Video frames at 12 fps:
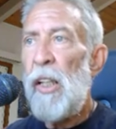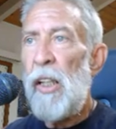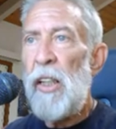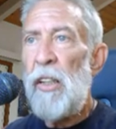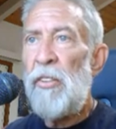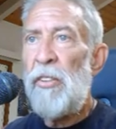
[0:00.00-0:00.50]

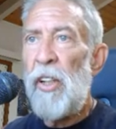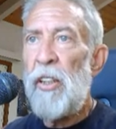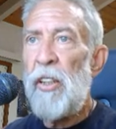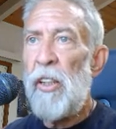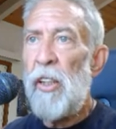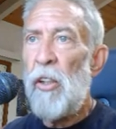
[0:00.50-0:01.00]
He
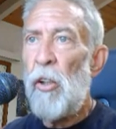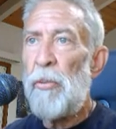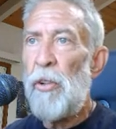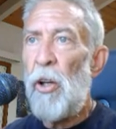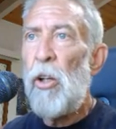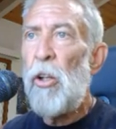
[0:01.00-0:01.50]
said that he
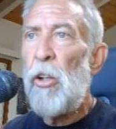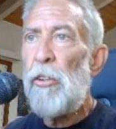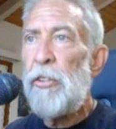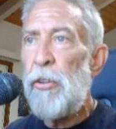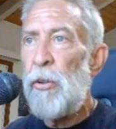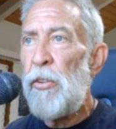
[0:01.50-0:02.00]
hopes
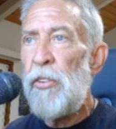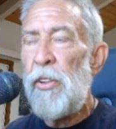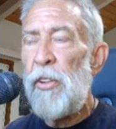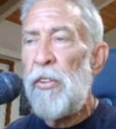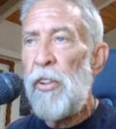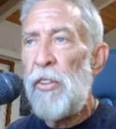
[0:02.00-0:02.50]
all
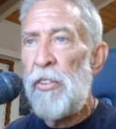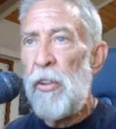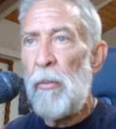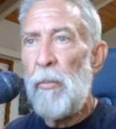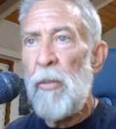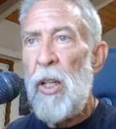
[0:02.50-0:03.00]
students in the
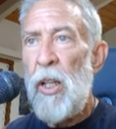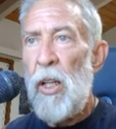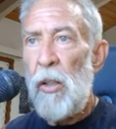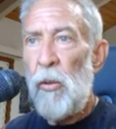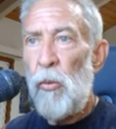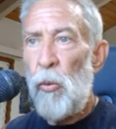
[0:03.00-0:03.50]
system
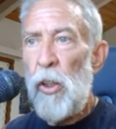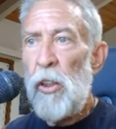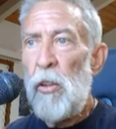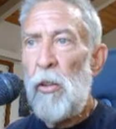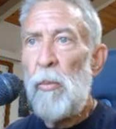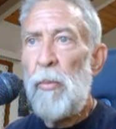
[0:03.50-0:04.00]

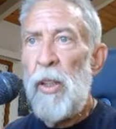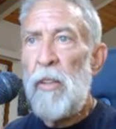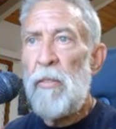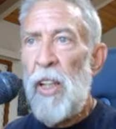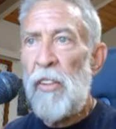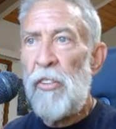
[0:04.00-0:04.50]
will
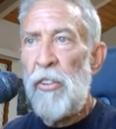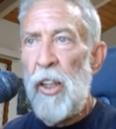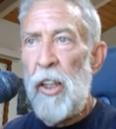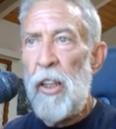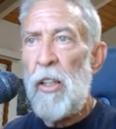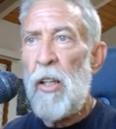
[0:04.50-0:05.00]
be
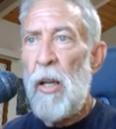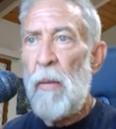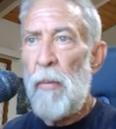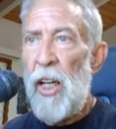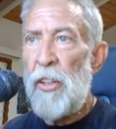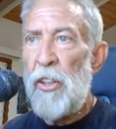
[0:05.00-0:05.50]
vaccinated
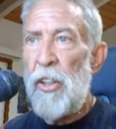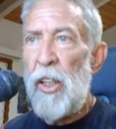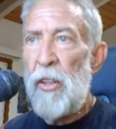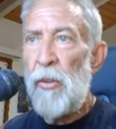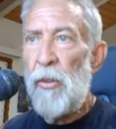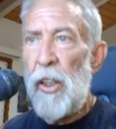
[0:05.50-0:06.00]
by
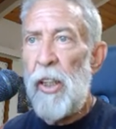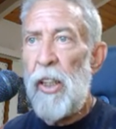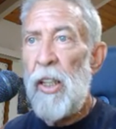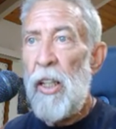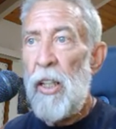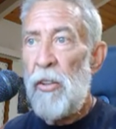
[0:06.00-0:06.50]

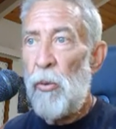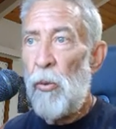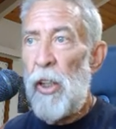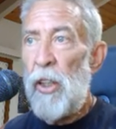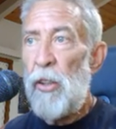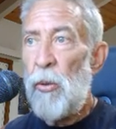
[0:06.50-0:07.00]
January
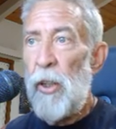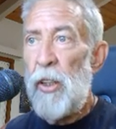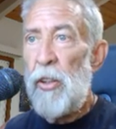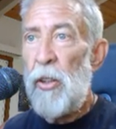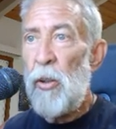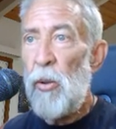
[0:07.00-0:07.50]

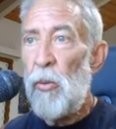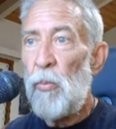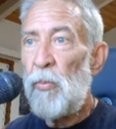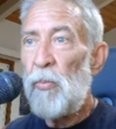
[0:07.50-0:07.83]
2022.